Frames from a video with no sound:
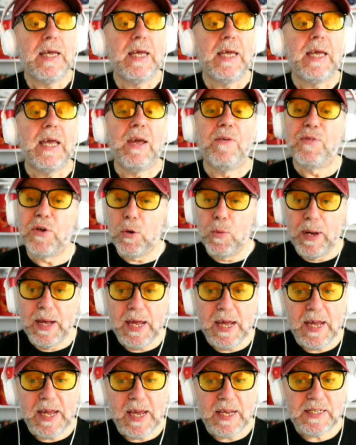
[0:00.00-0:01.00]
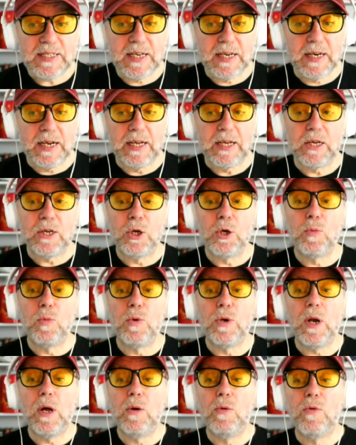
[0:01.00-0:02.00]
If you were here yesterday, you will
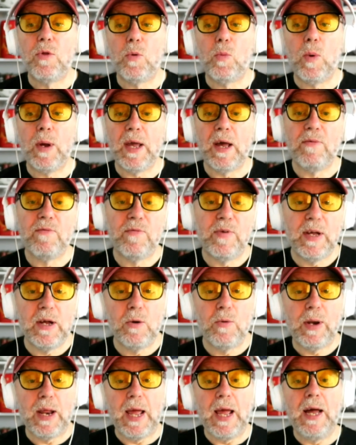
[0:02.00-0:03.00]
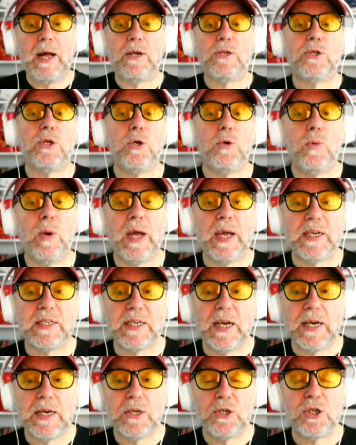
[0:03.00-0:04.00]
know that we unveiled our new
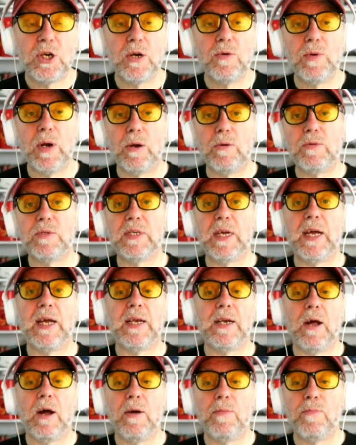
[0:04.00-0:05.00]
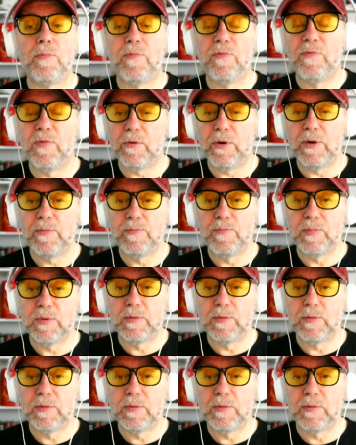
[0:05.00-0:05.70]
extended show notes, and I'm very